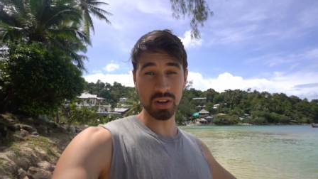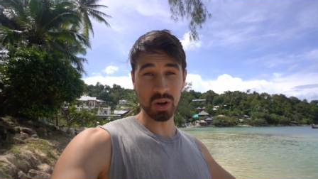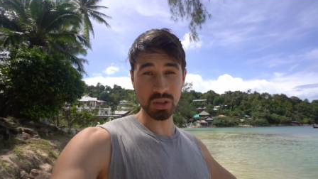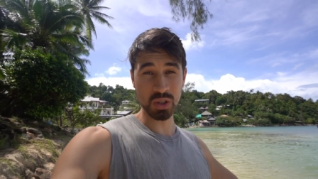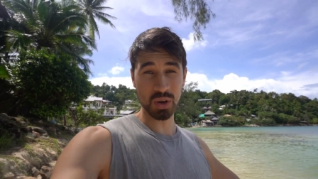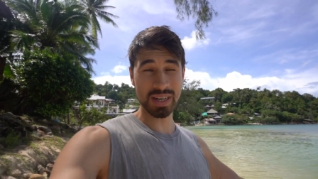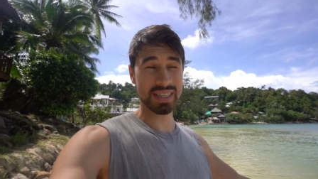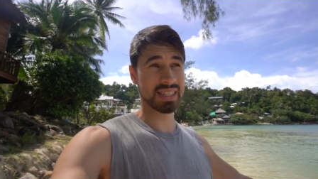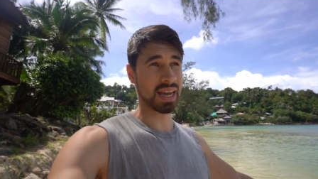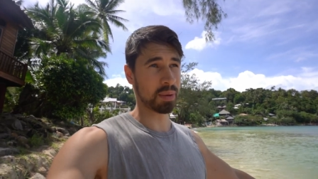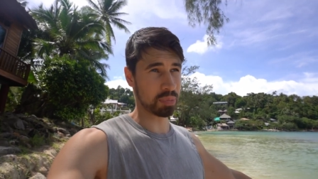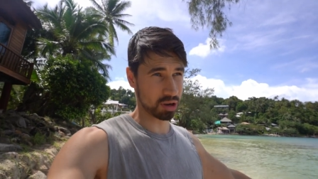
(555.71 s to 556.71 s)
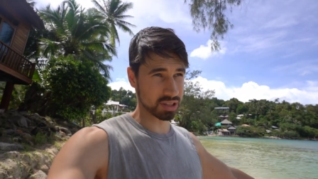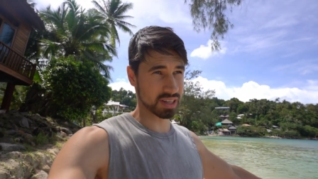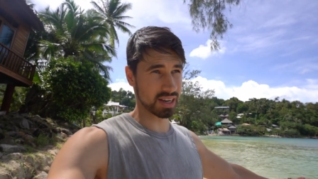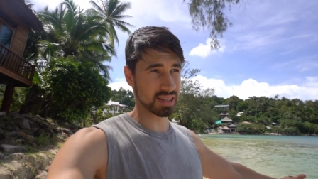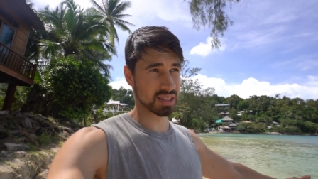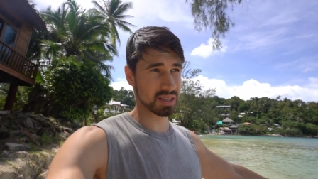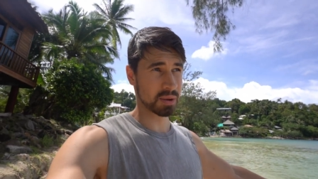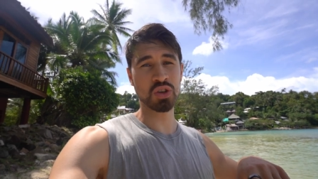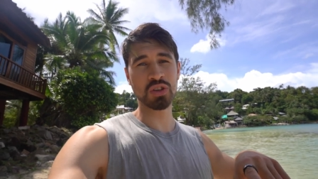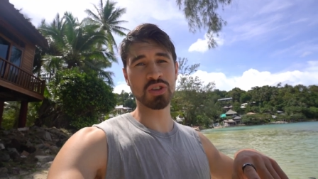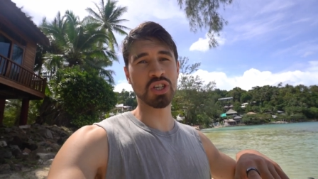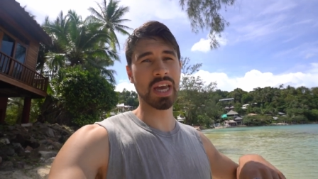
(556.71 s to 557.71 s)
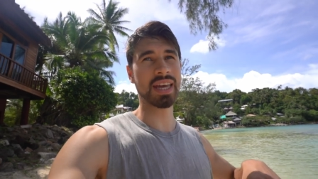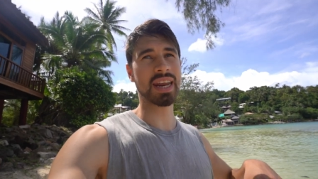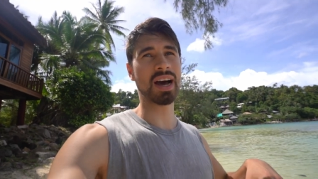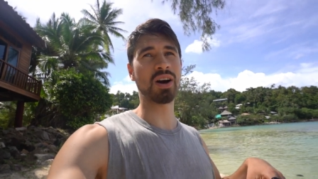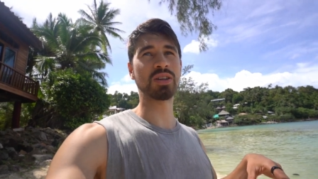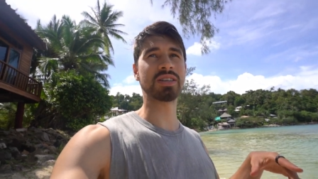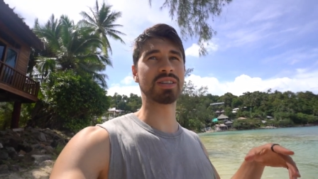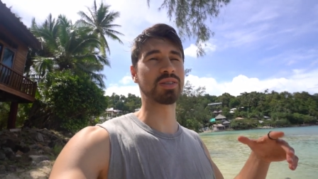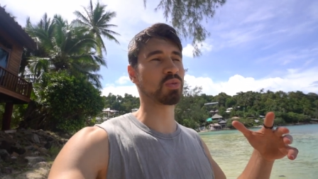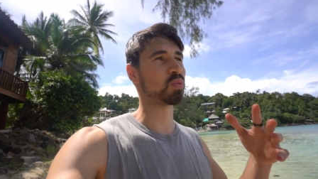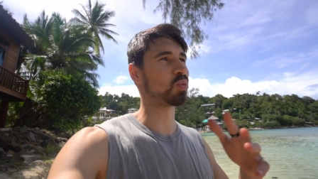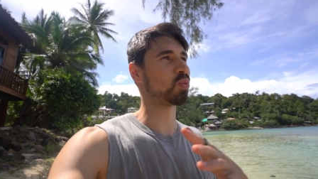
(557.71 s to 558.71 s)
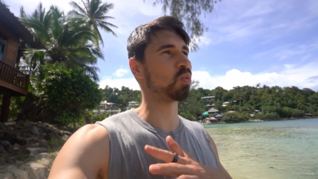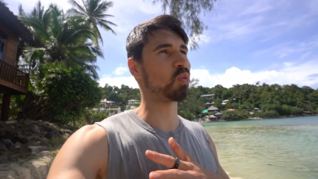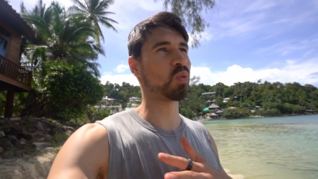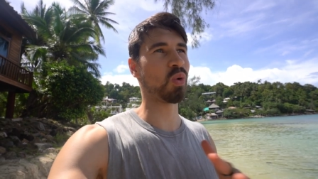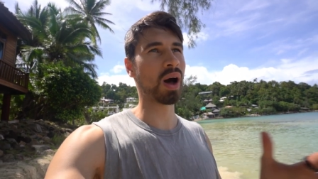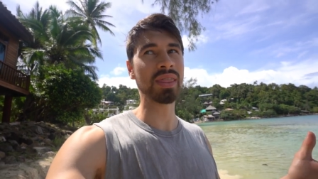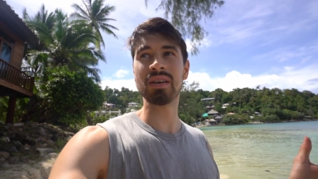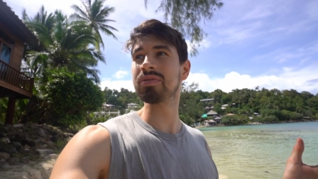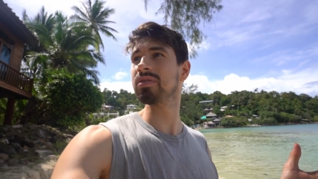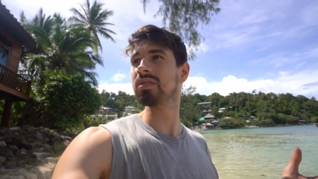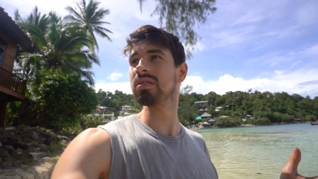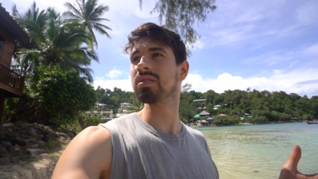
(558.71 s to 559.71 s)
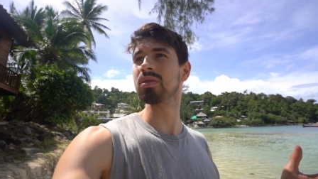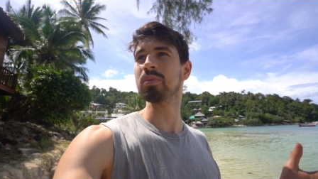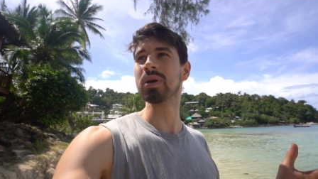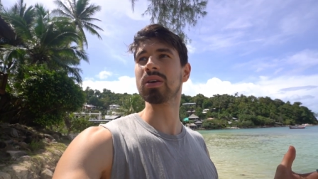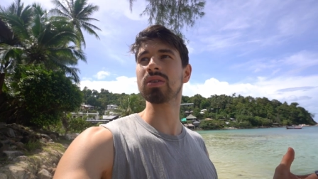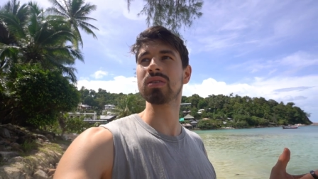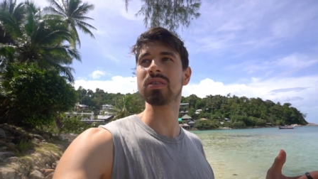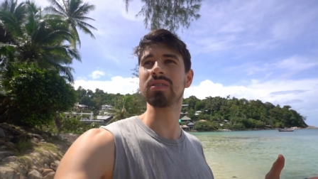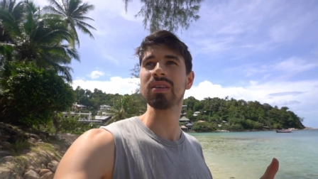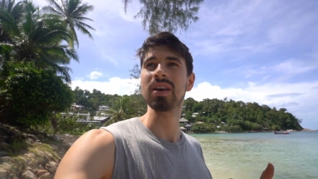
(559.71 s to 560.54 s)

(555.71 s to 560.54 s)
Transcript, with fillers: also an entire podcast. Make sure to check it out. It's a wonderful, oh my goodness,